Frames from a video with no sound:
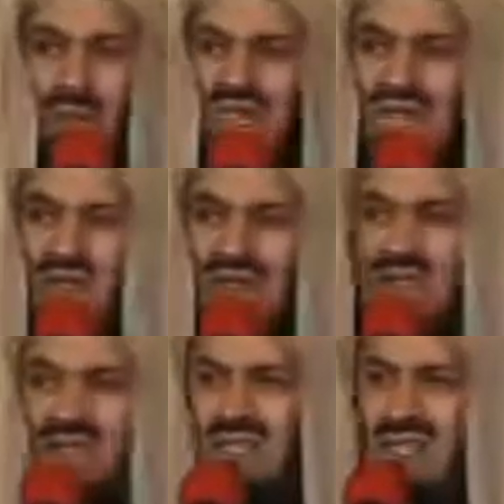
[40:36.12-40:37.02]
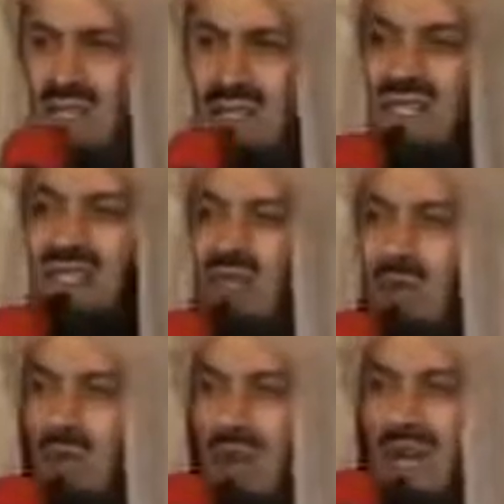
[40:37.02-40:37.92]
So please leave this city.
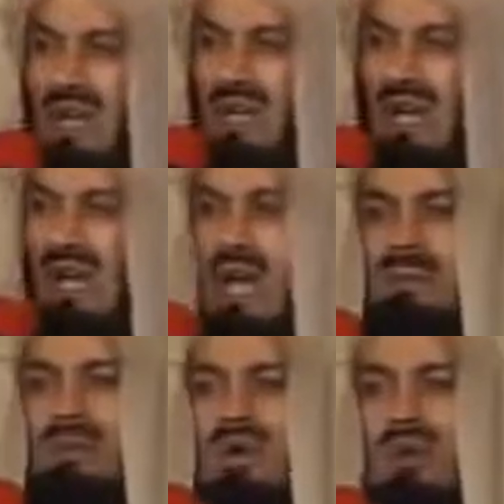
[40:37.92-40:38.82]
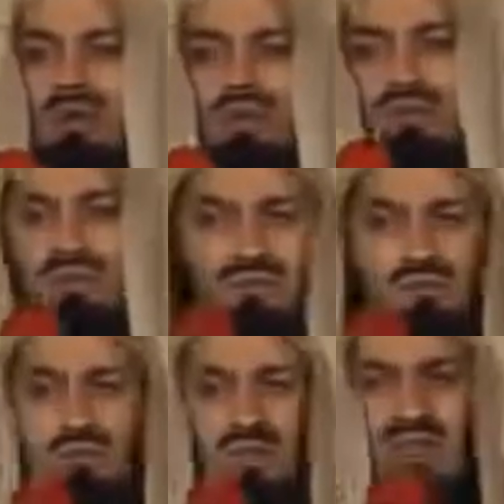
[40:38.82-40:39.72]
Just go away and abscond.
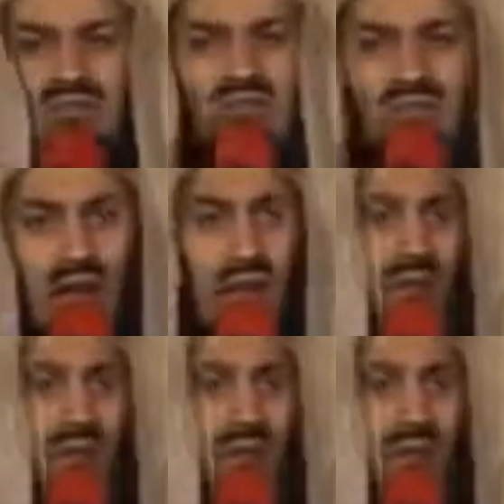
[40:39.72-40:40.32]
Leave.